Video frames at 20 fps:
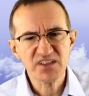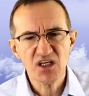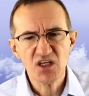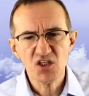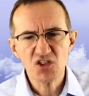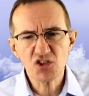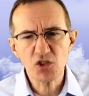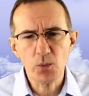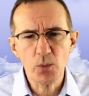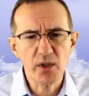
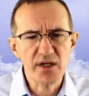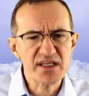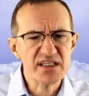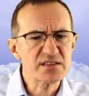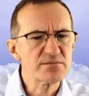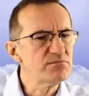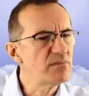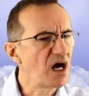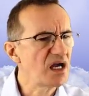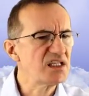So what is
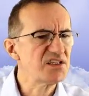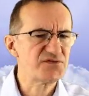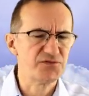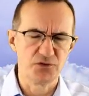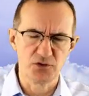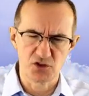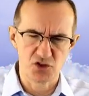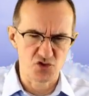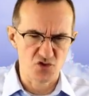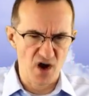
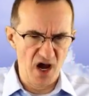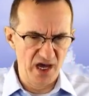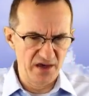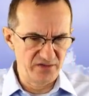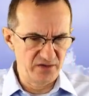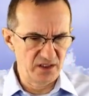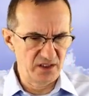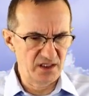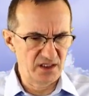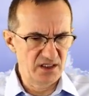mindful
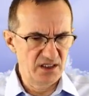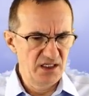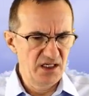driving?